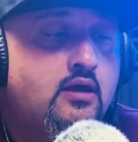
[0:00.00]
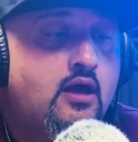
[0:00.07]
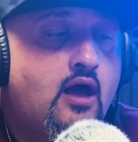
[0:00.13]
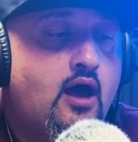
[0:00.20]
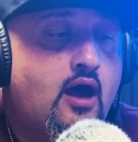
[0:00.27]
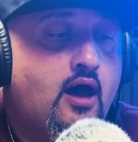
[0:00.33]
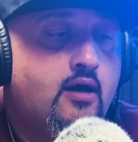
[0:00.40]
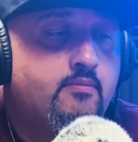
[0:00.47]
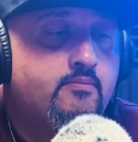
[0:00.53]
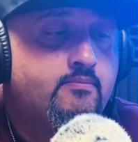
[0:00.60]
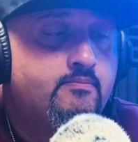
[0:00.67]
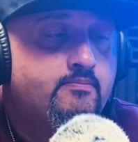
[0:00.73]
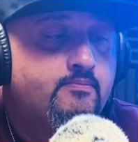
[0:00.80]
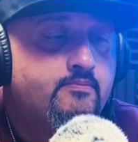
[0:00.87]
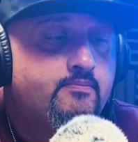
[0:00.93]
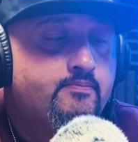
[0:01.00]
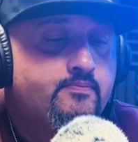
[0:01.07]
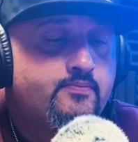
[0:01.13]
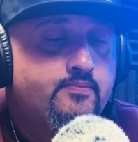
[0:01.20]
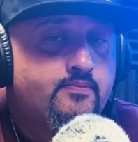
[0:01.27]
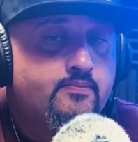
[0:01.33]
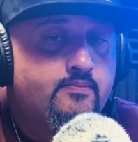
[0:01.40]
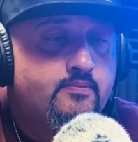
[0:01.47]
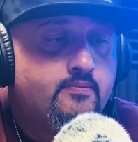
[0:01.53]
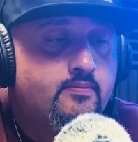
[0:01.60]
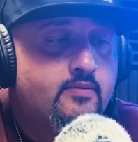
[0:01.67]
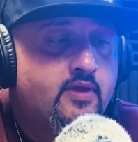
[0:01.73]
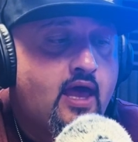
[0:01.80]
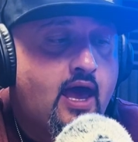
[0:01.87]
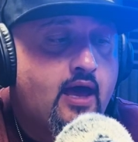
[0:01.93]

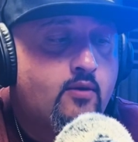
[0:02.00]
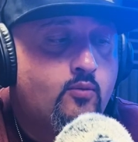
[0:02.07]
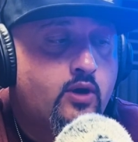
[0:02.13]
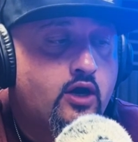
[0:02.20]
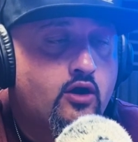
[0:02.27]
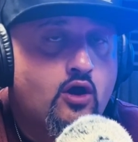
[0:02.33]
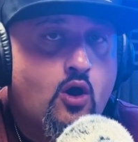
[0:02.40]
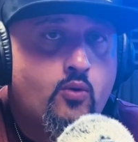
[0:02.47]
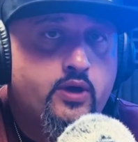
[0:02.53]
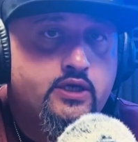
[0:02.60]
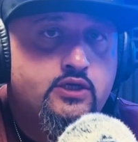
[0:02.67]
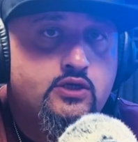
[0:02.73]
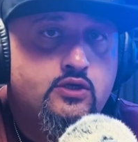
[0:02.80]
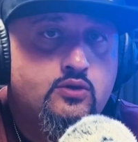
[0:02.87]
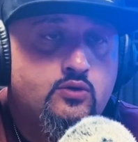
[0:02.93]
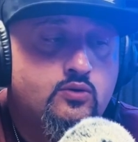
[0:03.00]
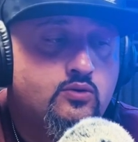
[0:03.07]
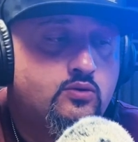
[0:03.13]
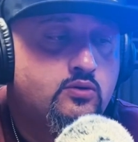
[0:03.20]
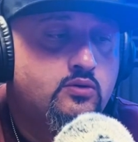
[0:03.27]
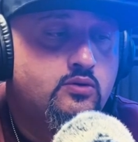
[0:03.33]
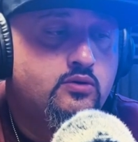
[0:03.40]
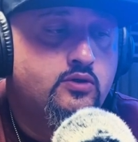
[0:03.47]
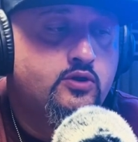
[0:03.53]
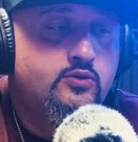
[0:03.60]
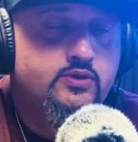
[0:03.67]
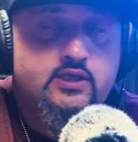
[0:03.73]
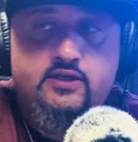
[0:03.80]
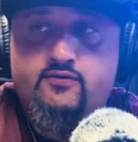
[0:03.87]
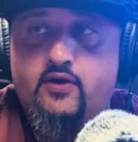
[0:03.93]
that we are going to
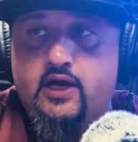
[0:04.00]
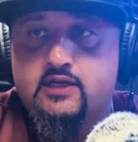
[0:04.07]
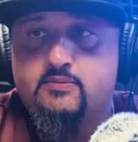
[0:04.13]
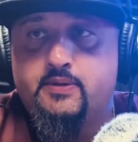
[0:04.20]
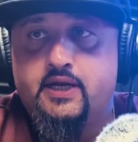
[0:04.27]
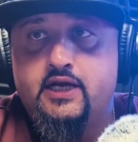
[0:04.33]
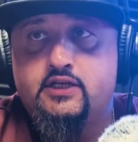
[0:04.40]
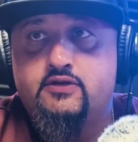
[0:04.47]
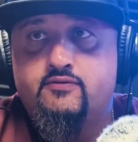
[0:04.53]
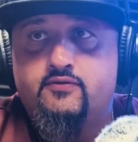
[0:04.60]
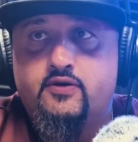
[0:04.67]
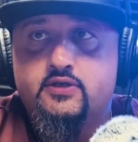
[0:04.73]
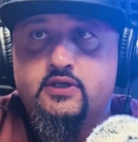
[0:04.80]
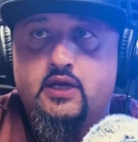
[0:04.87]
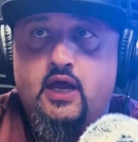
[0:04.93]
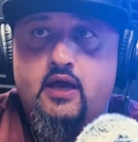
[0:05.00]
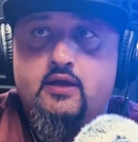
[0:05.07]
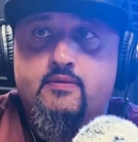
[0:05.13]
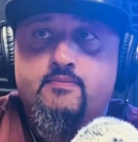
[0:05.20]
use this for explanation for today.